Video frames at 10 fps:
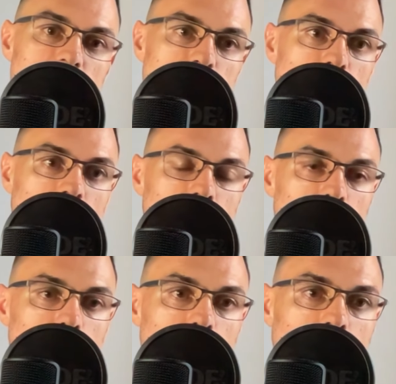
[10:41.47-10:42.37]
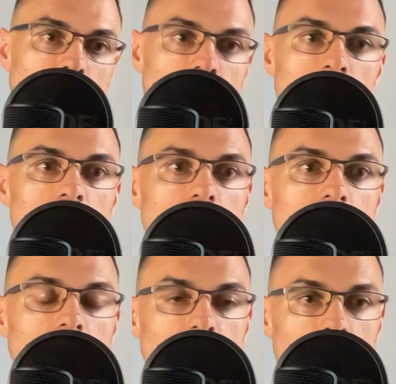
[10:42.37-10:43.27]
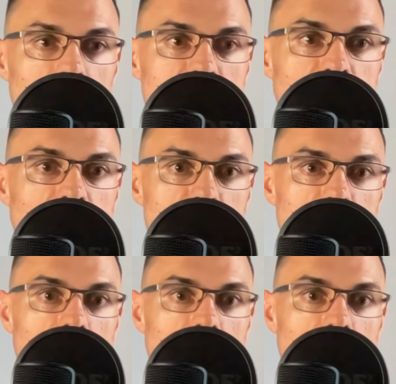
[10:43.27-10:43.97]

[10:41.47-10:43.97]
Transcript: we can do here around this function.